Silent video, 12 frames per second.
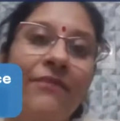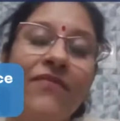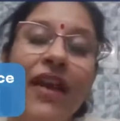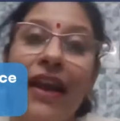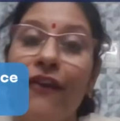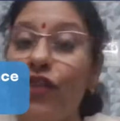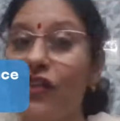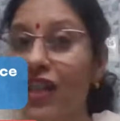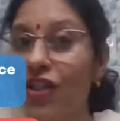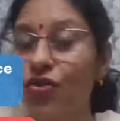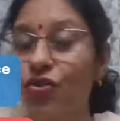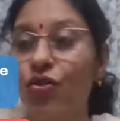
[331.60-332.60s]
everything to
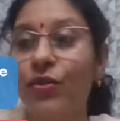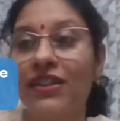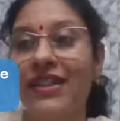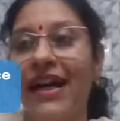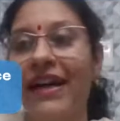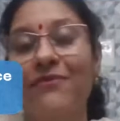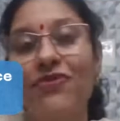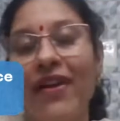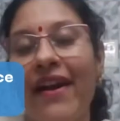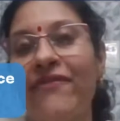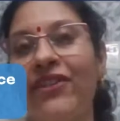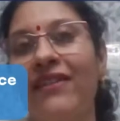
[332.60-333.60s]
do with time
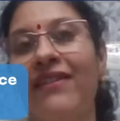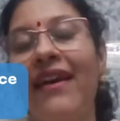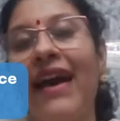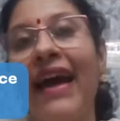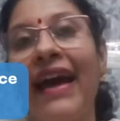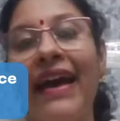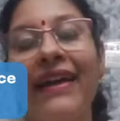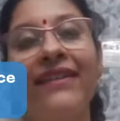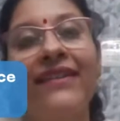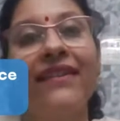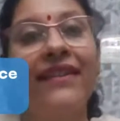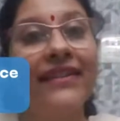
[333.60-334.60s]
travel, and
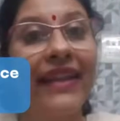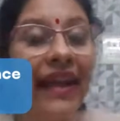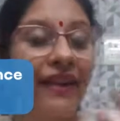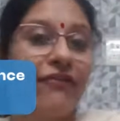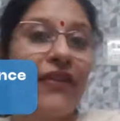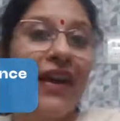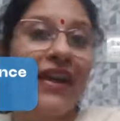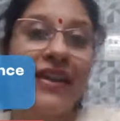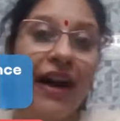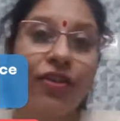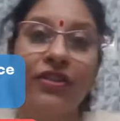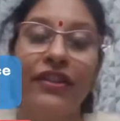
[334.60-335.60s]
then finding
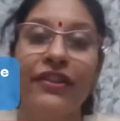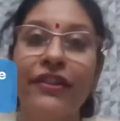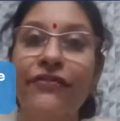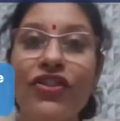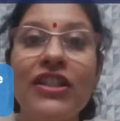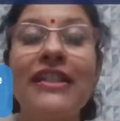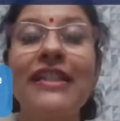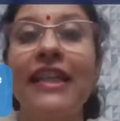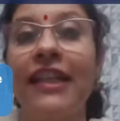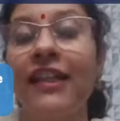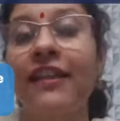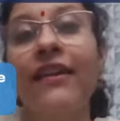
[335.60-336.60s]
out the difference
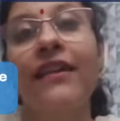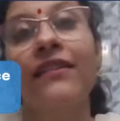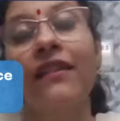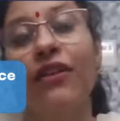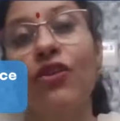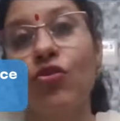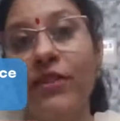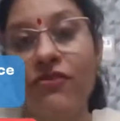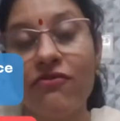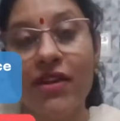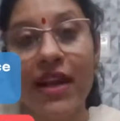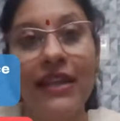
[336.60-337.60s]
in the
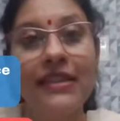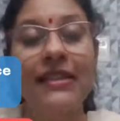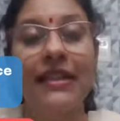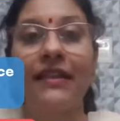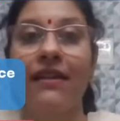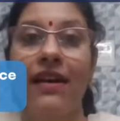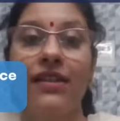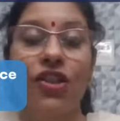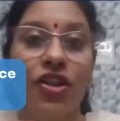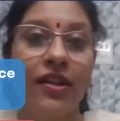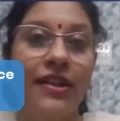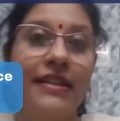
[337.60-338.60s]
human race, in
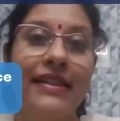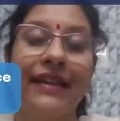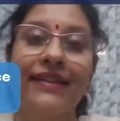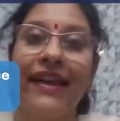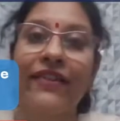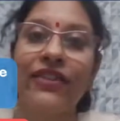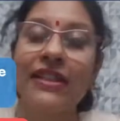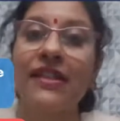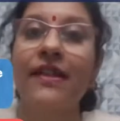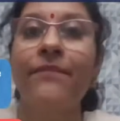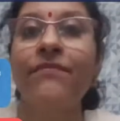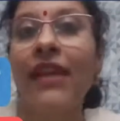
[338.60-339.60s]
cultures, that there
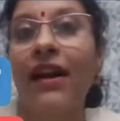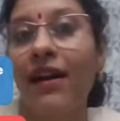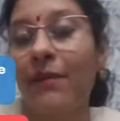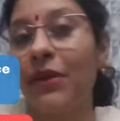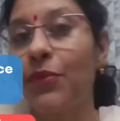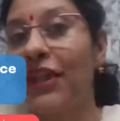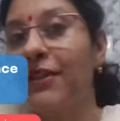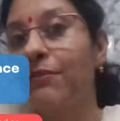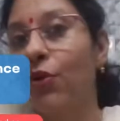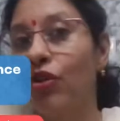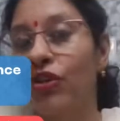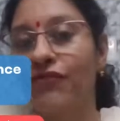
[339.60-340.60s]
is
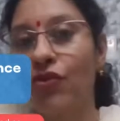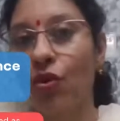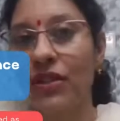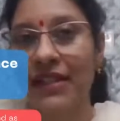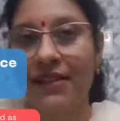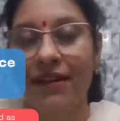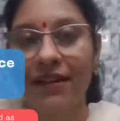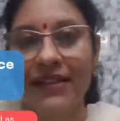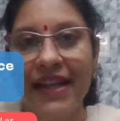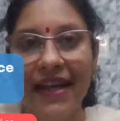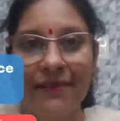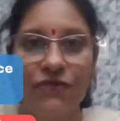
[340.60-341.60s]
between both of those
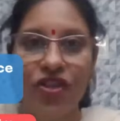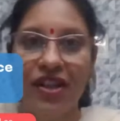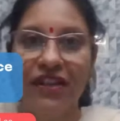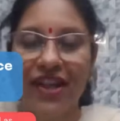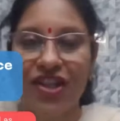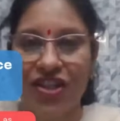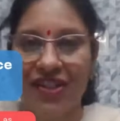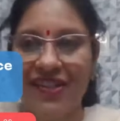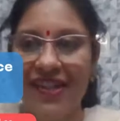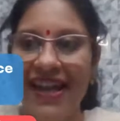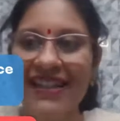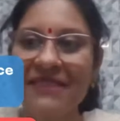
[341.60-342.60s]
time
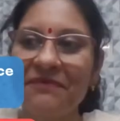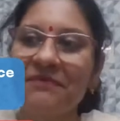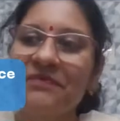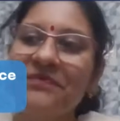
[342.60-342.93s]
generations. Yes,